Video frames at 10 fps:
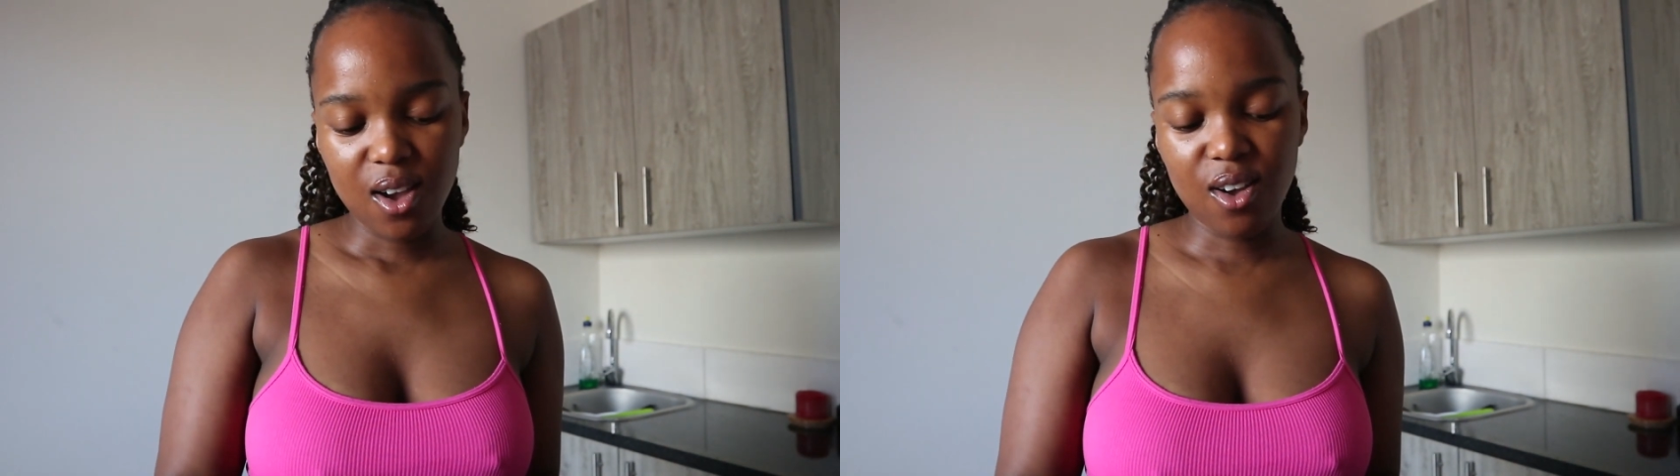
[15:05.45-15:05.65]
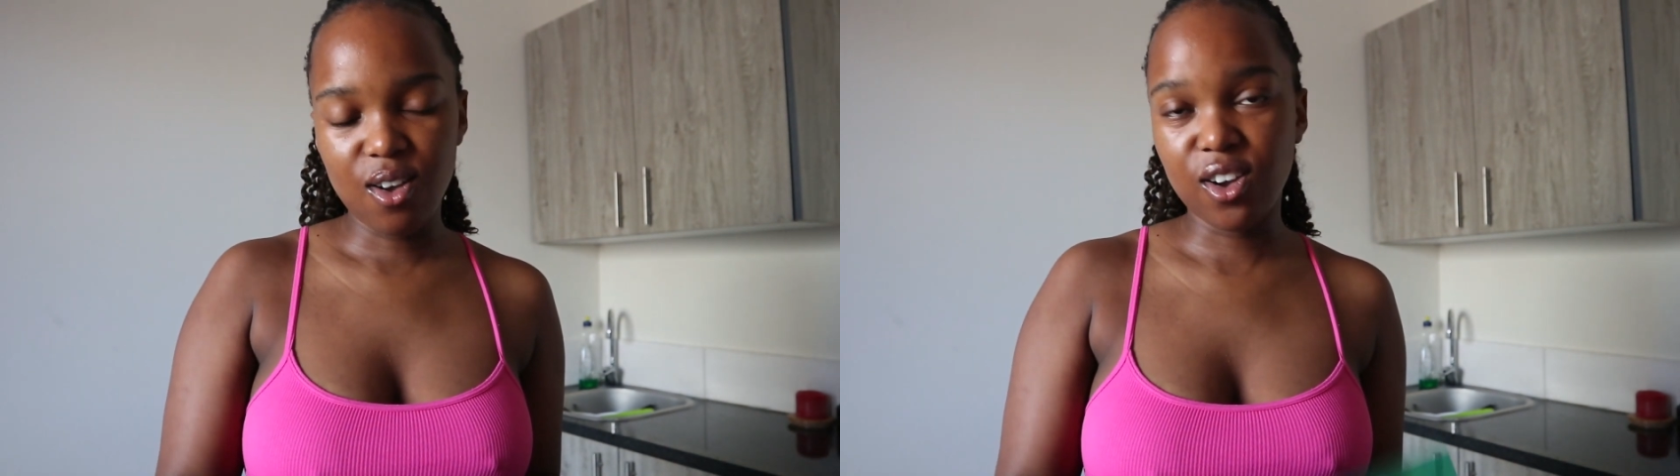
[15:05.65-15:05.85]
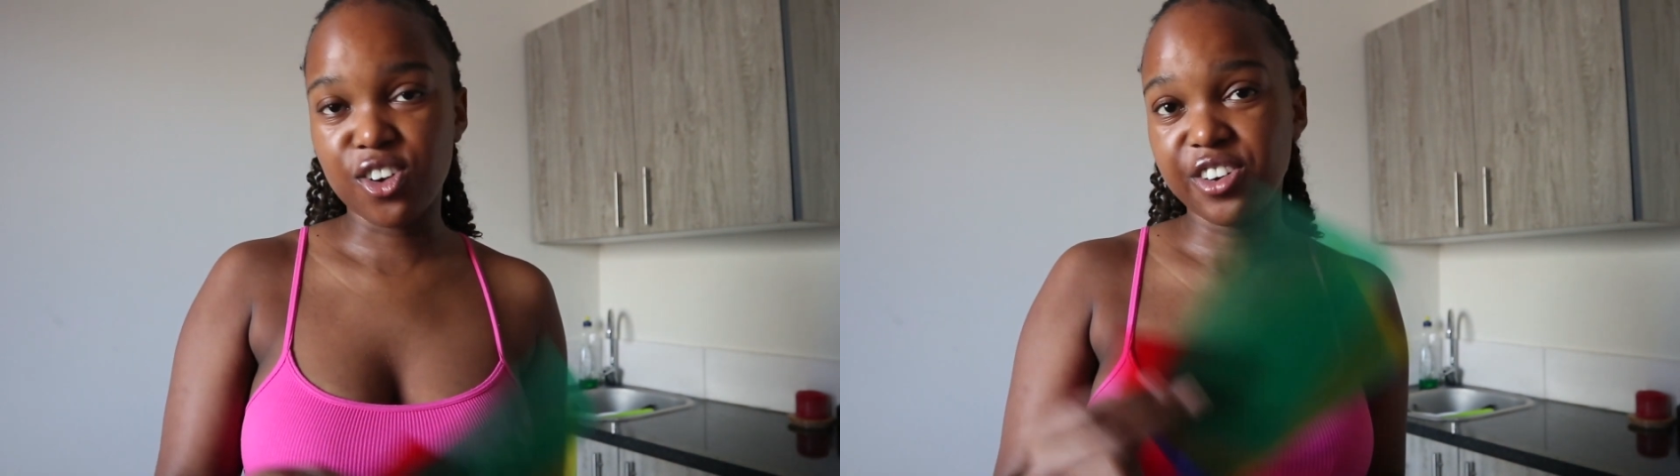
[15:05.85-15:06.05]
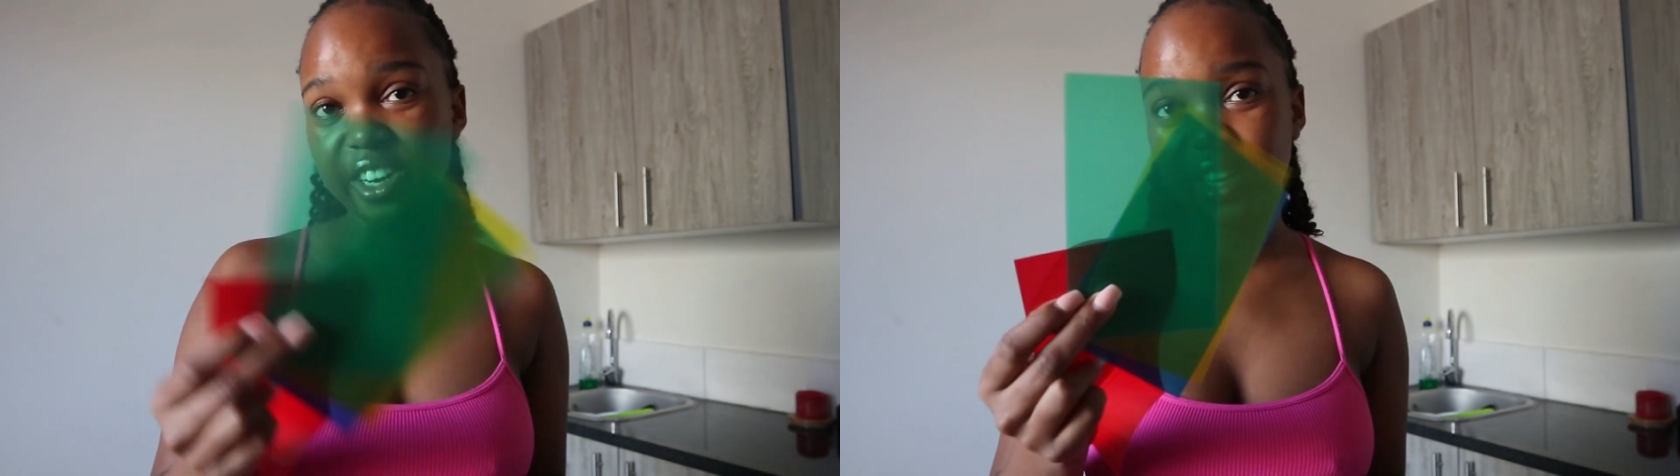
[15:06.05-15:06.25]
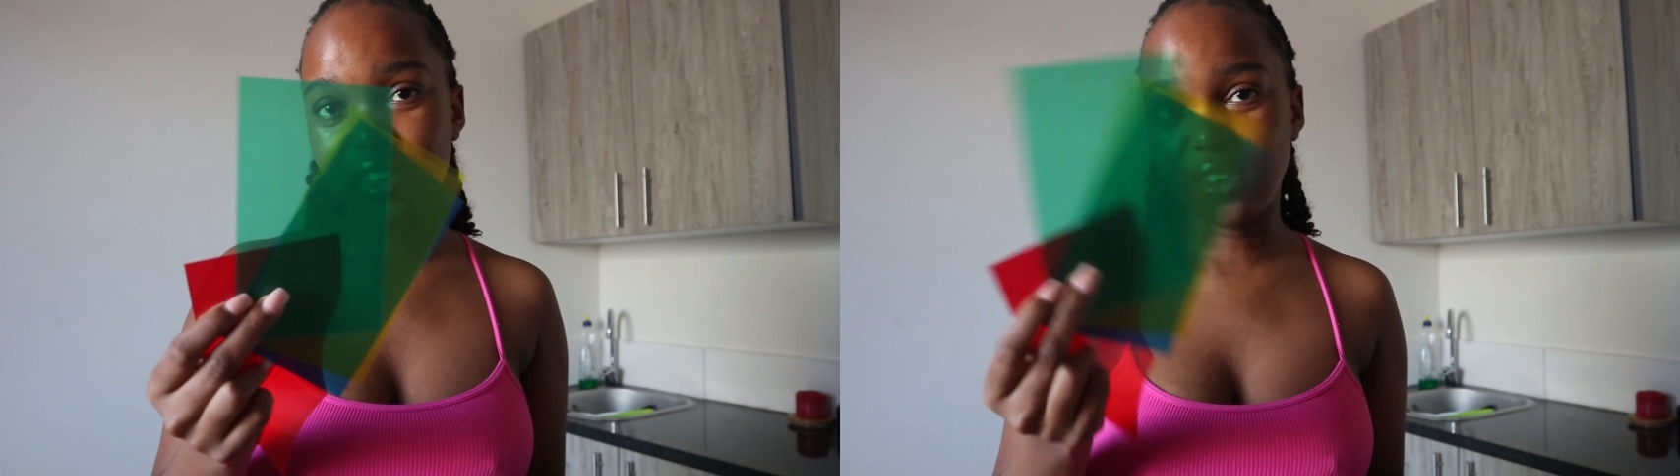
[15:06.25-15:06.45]
or
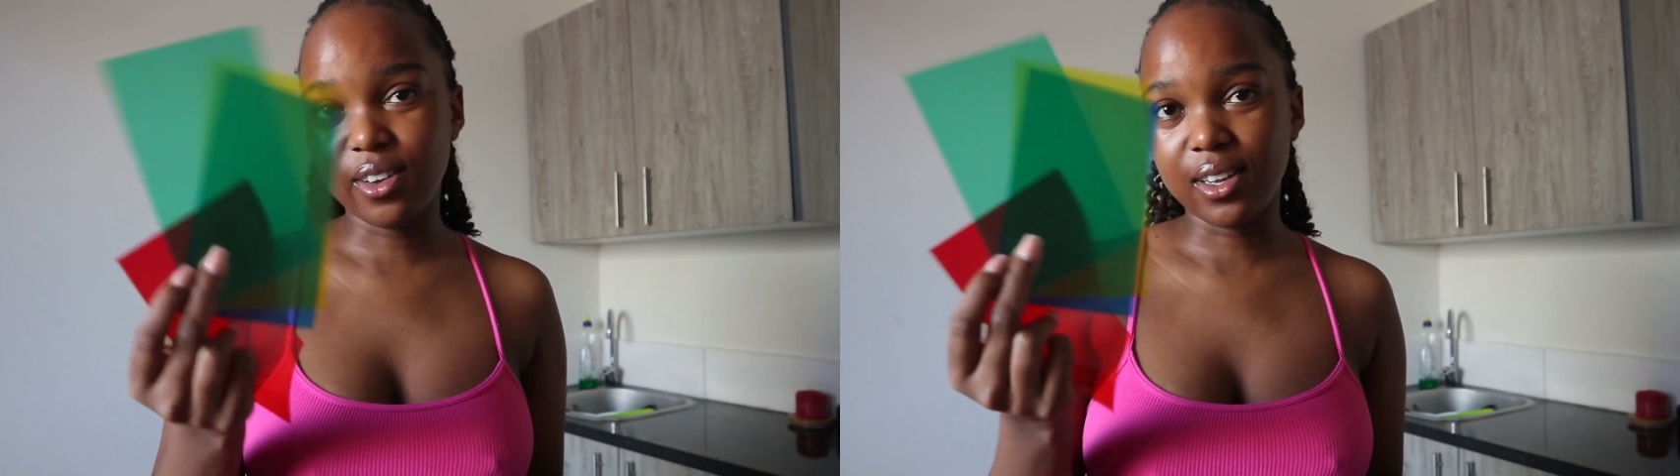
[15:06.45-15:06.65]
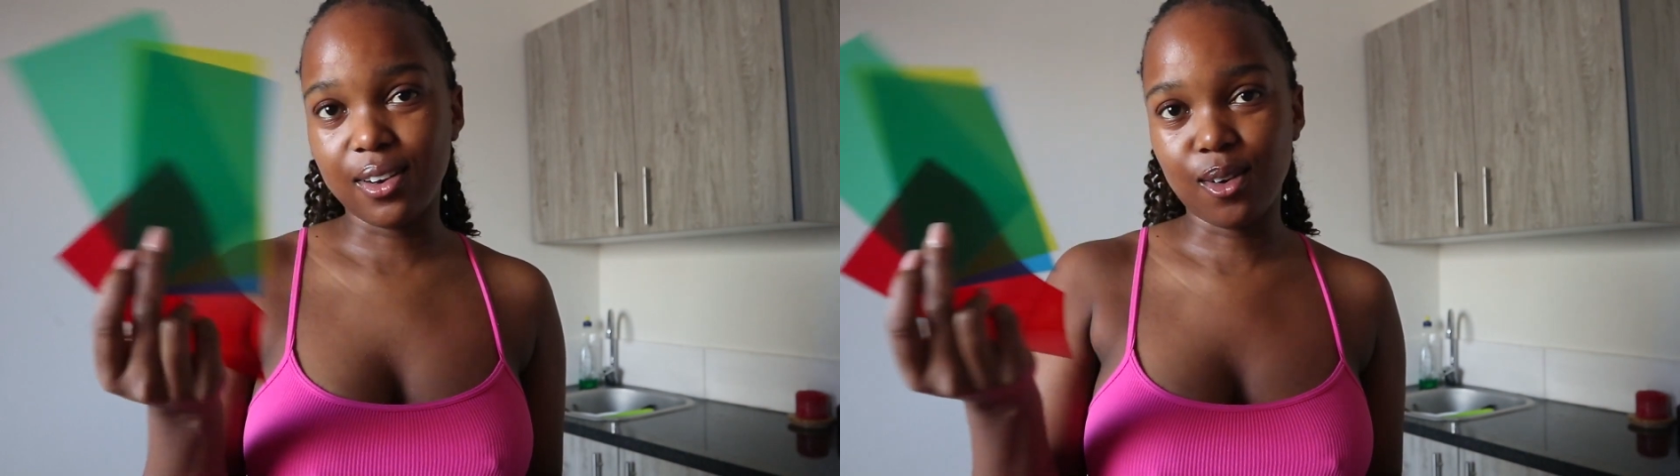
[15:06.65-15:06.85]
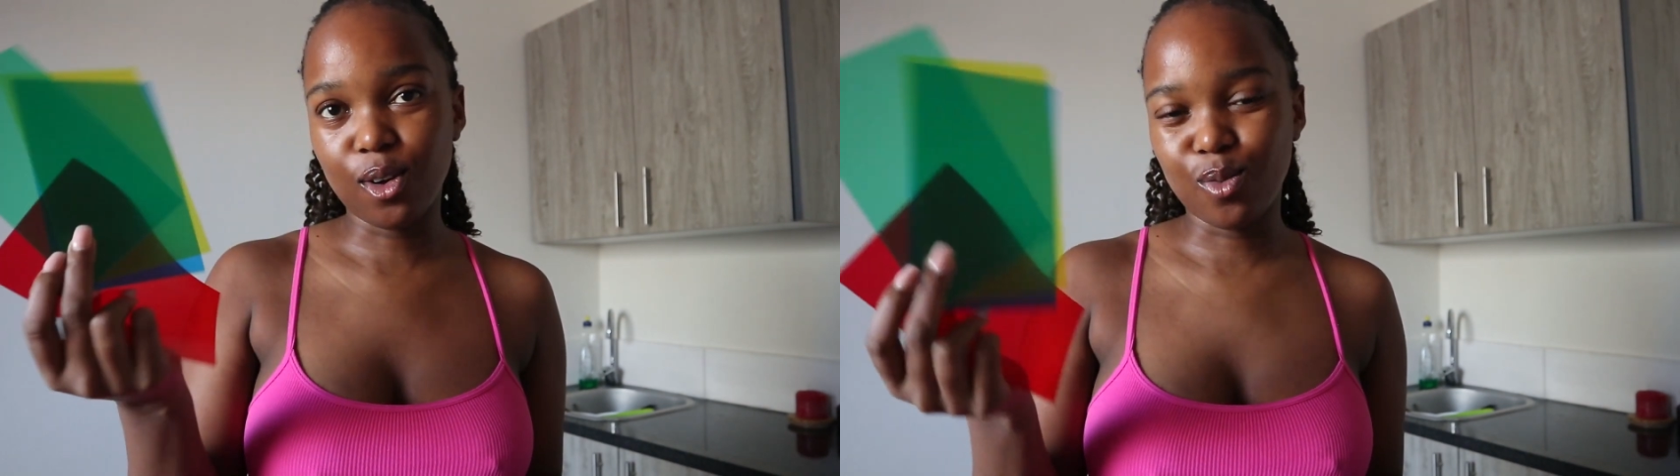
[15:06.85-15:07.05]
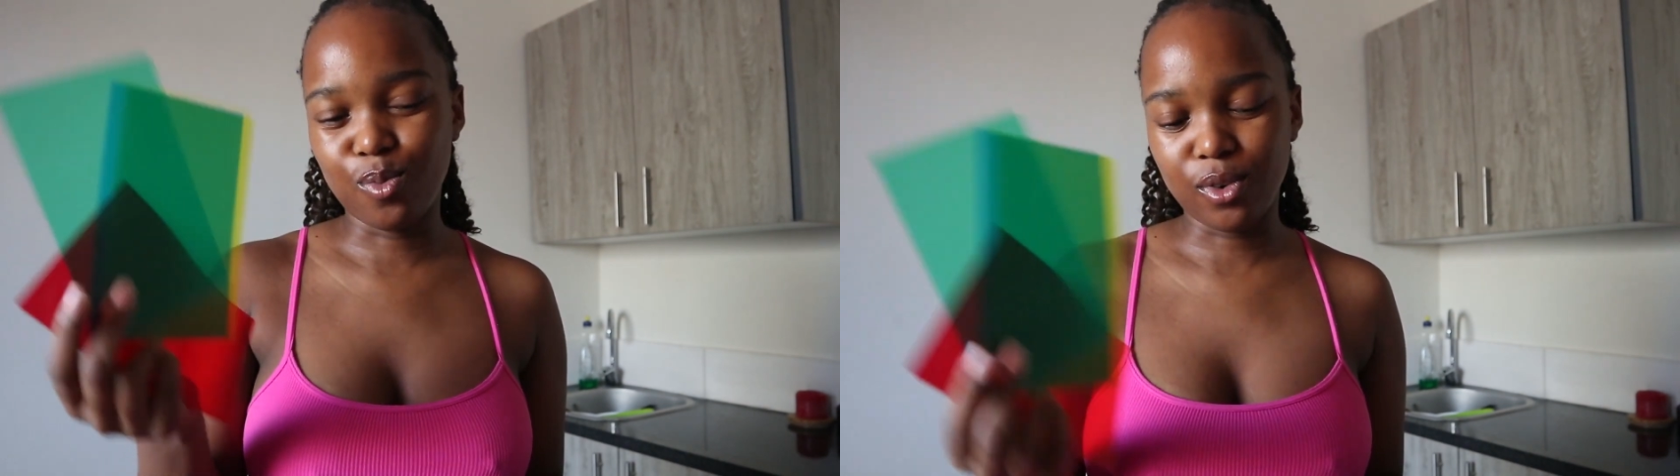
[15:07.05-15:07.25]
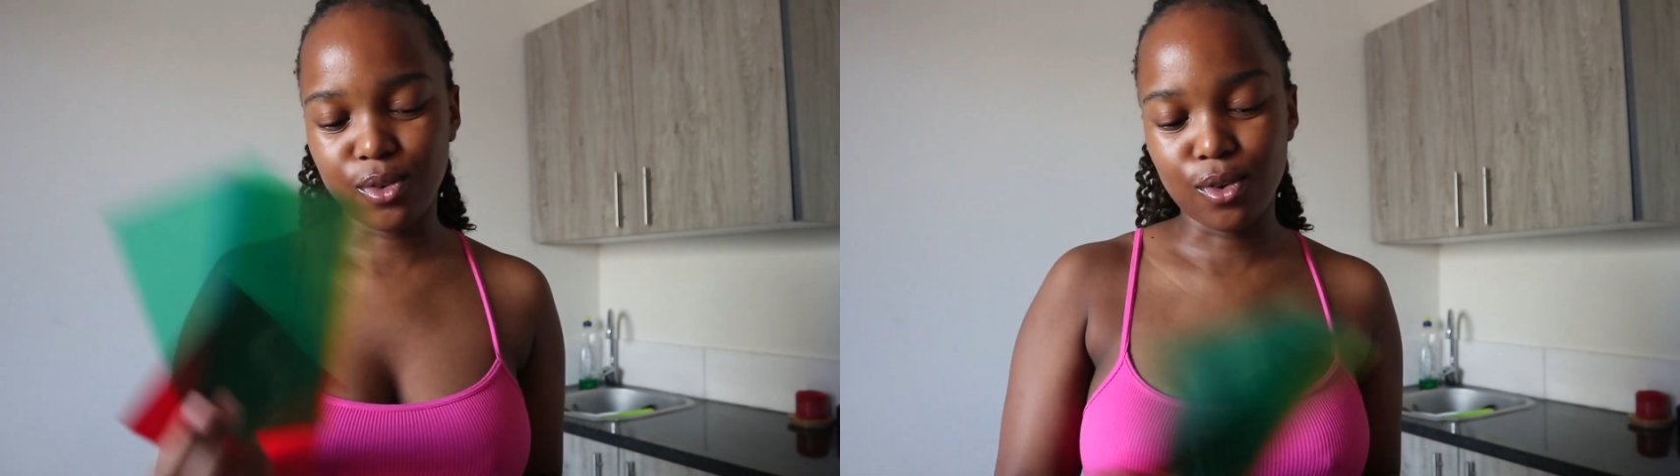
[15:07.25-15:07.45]
green or yellow or
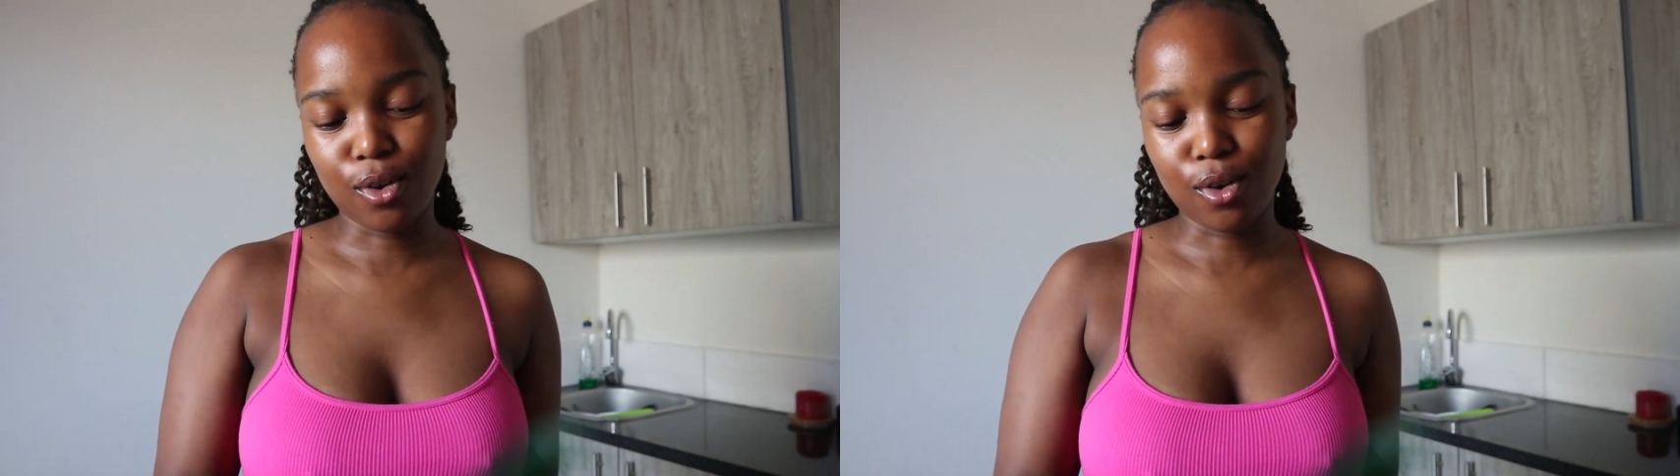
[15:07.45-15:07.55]
blue.